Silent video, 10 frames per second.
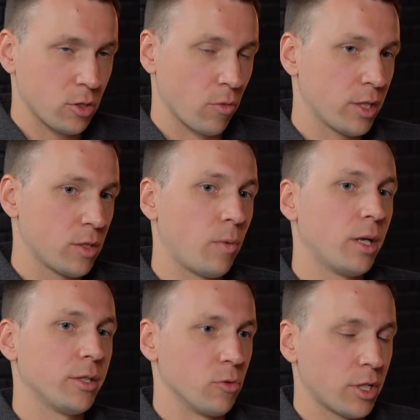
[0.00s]
So that's
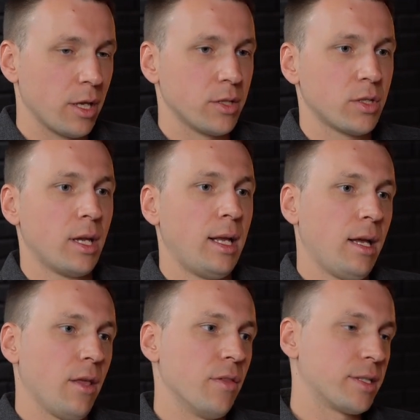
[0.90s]
one use case.
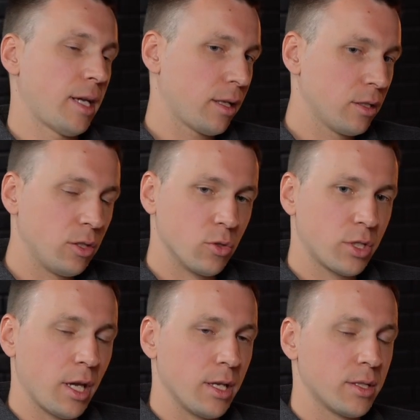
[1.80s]
The second use
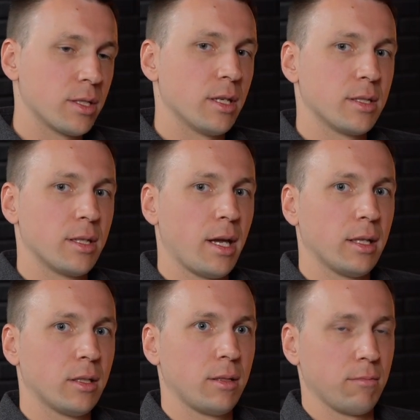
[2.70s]
case is
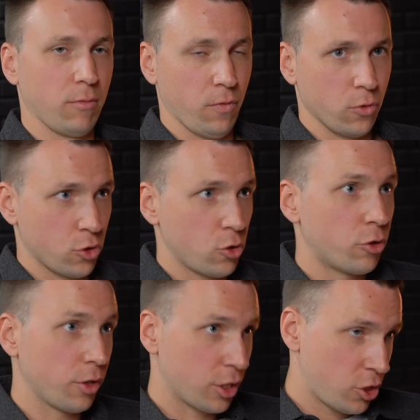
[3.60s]
that for
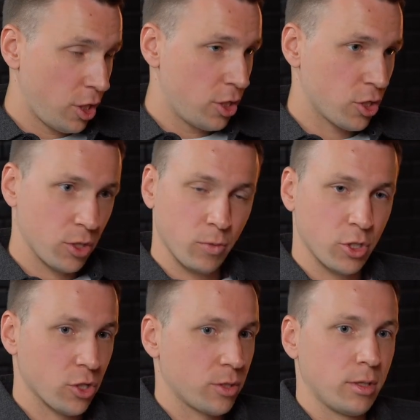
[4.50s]
certain exchanges, we
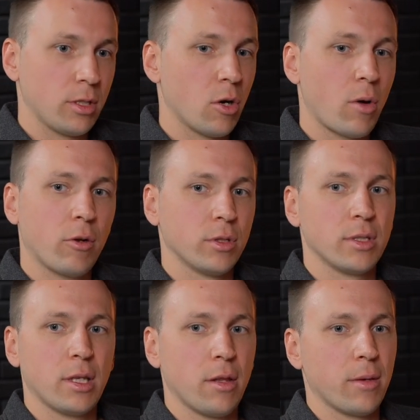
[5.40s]
just go out
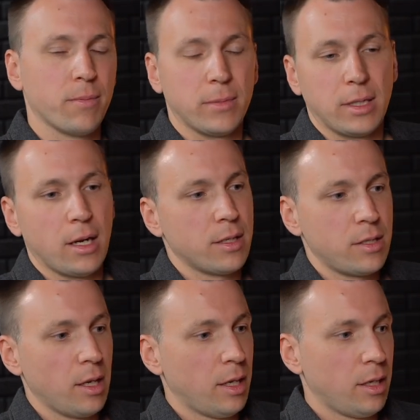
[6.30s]
and tell them,
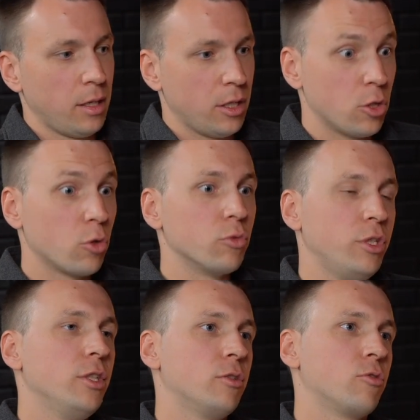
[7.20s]
guys, you don't
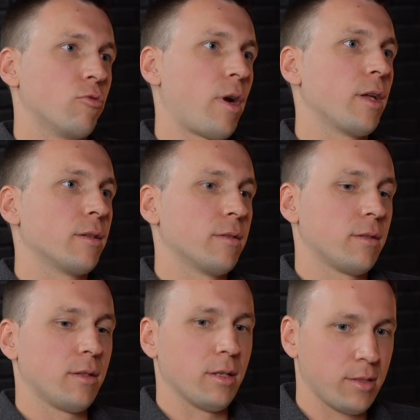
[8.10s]
need to
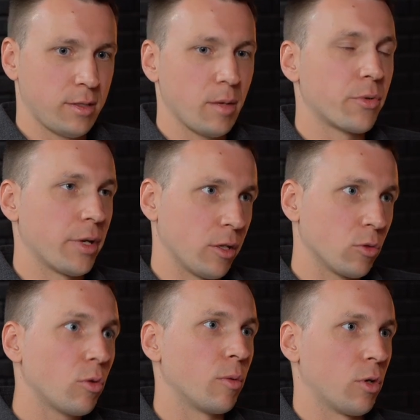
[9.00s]
run a separated
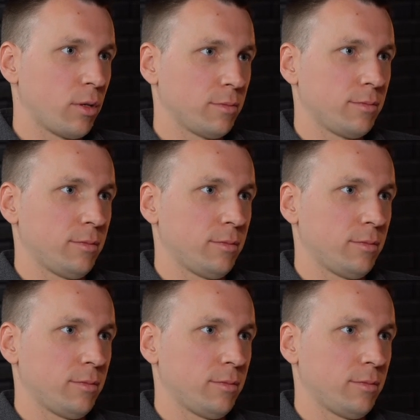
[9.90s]
order book.